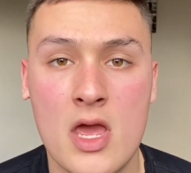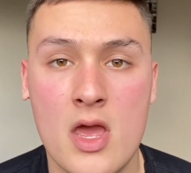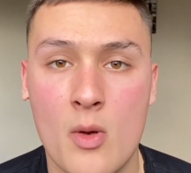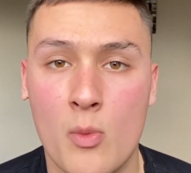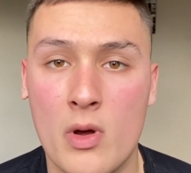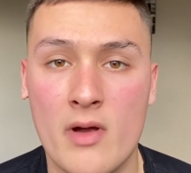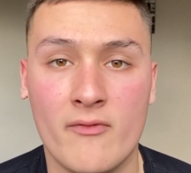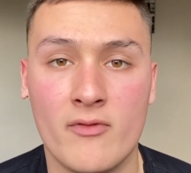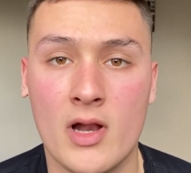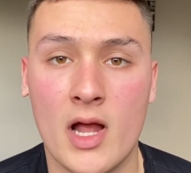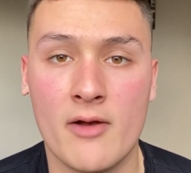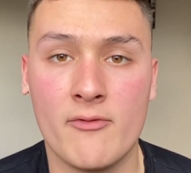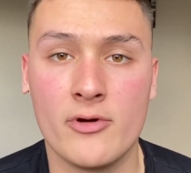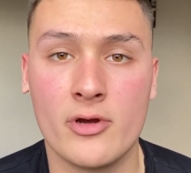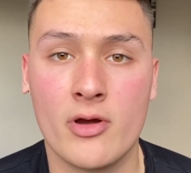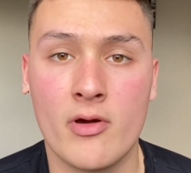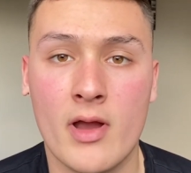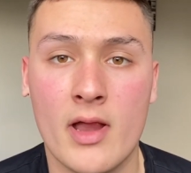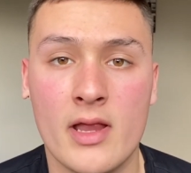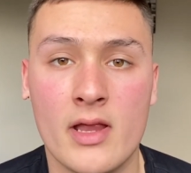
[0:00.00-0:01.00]
whether I
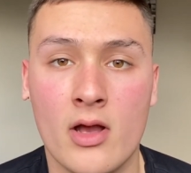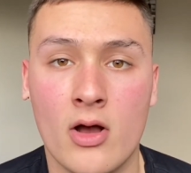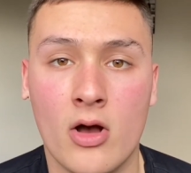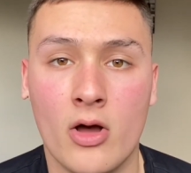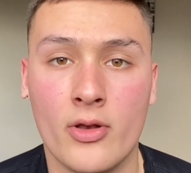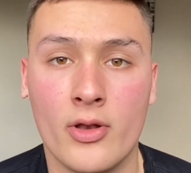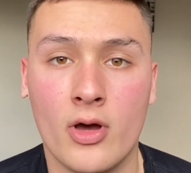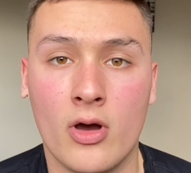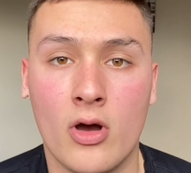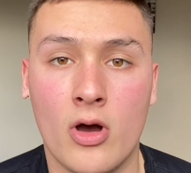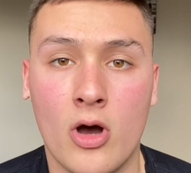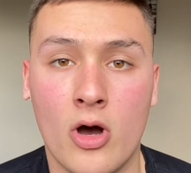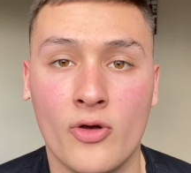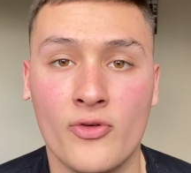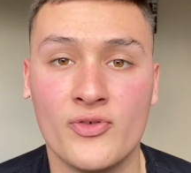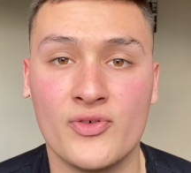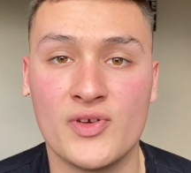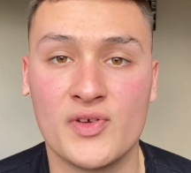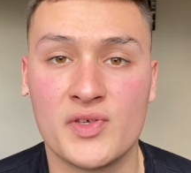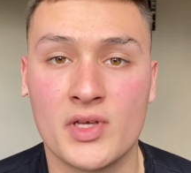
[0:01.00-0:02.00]
regret it or not, or
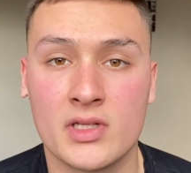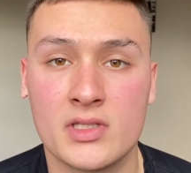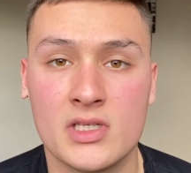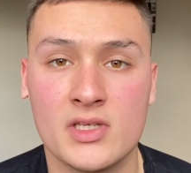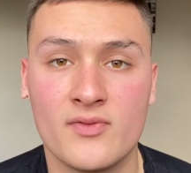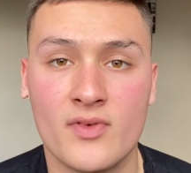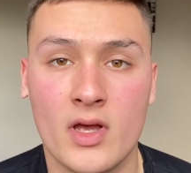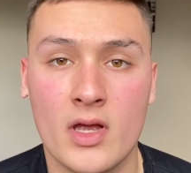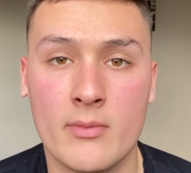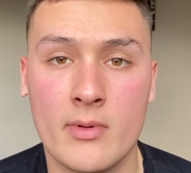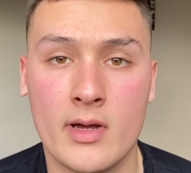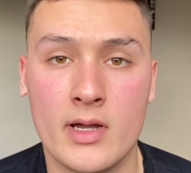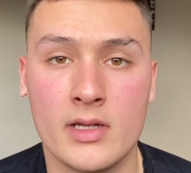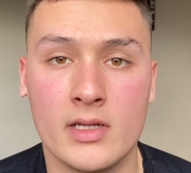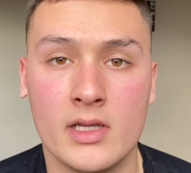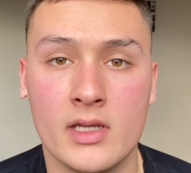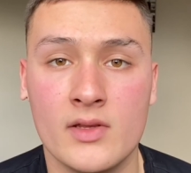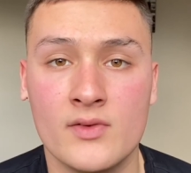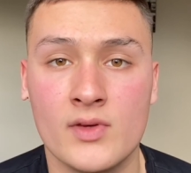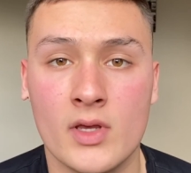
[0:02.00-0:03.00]
does it satisfy my
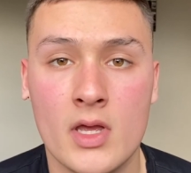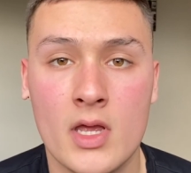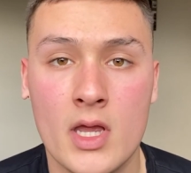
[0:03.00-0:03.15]
needs,